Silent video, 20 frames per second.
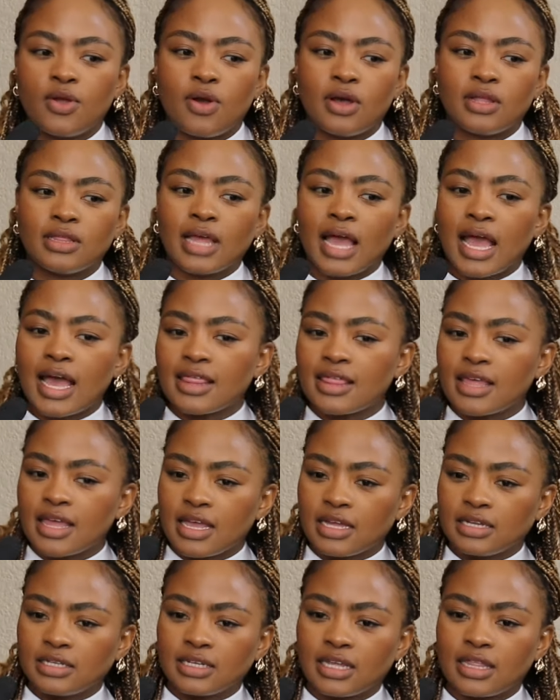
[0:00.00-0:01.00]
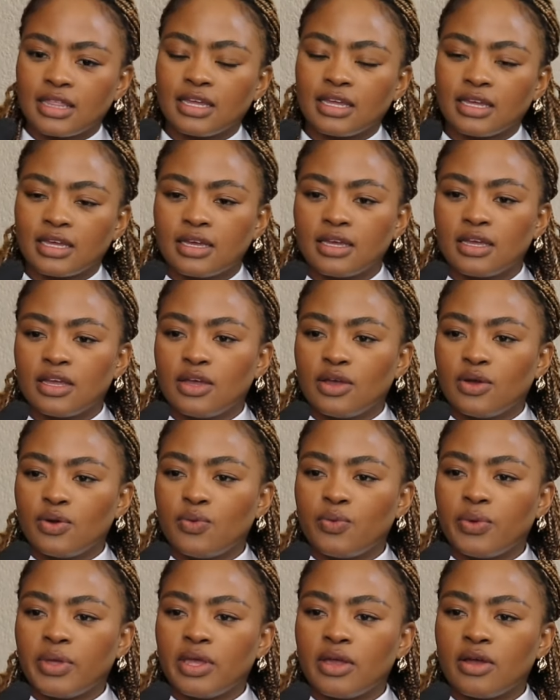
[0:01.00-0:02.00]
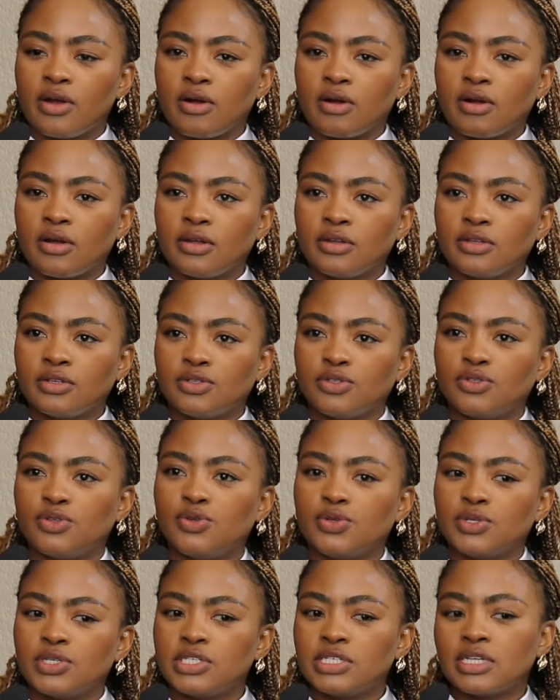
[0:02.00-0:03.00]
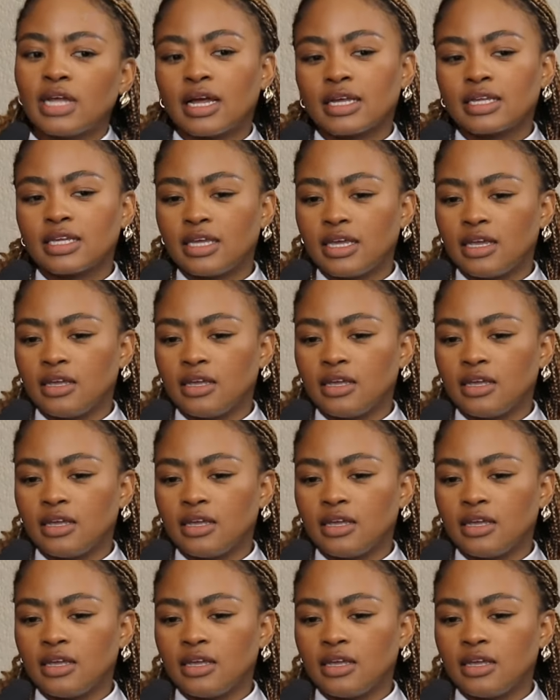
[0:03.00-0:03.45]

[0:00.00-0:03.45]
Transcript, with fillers: On the other end, I think we are too stuck